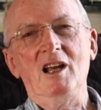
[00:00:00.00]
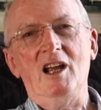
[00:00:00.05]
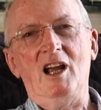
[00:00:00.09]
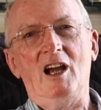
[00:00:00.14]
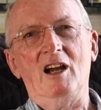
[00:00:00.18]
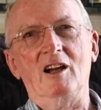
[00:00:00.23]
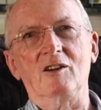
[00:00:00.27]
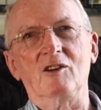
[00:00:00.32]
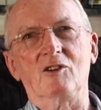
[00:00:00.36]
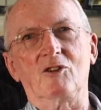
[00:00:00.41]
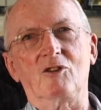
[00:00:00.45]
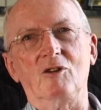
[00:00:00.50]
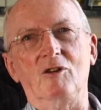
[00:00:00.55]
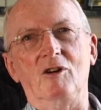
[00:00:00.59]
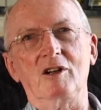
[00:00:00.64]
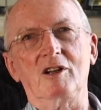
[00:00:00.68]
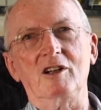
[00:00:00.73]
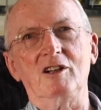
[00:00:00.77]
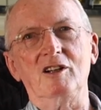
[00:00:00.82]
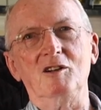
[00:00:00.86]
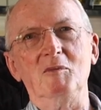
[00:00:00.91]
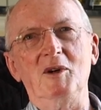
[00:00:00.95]
I
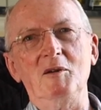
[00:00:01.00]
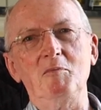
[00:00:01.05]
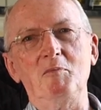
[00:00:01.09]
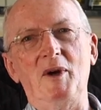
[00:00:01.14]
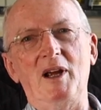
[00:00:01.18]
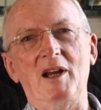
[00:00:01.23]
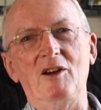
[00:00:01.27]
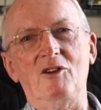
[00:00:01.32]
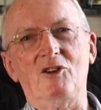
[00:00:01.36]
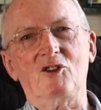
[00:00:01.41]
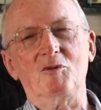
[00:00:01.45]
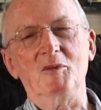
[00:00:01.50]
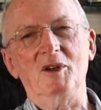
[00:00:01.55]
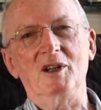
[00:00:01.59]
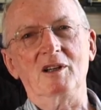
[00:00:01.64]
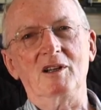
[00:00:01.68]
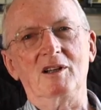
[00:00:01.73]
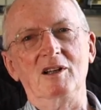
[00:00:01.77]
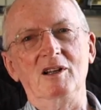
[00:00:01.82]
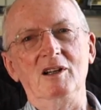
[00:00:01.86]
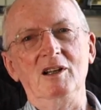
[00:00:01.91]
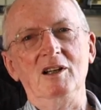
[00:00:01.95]
installed it in my
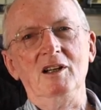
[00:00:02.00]
basement,